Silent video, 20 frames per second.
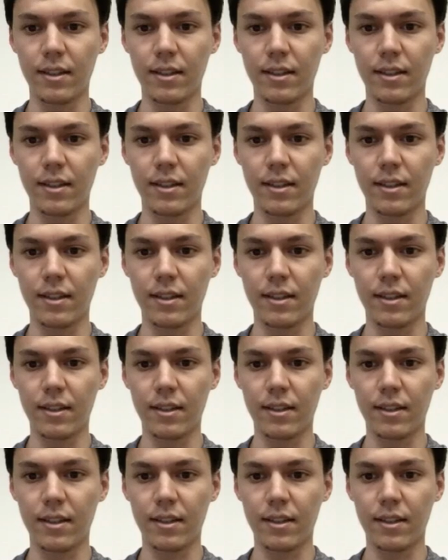
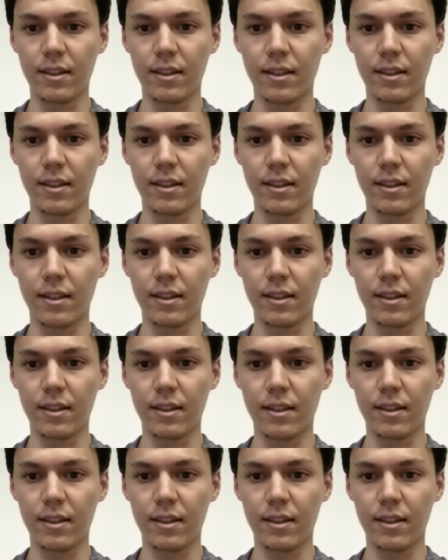
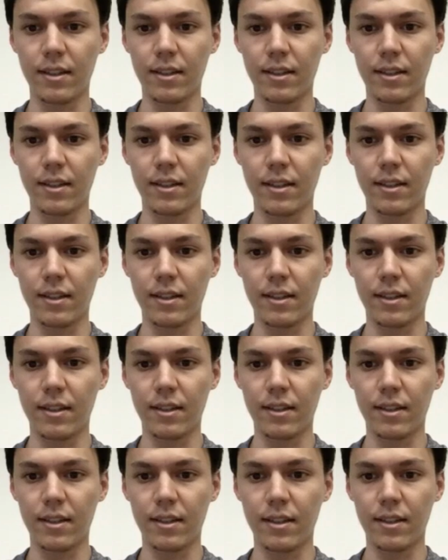
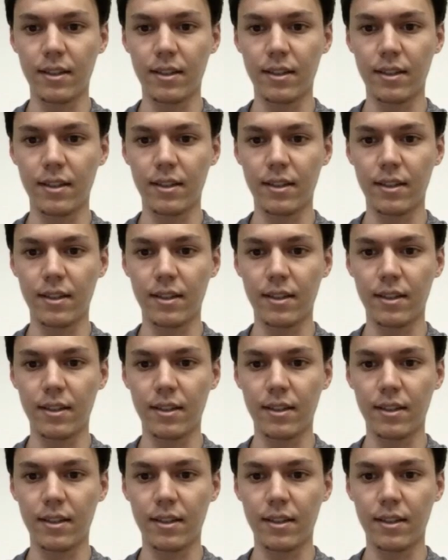[no speech]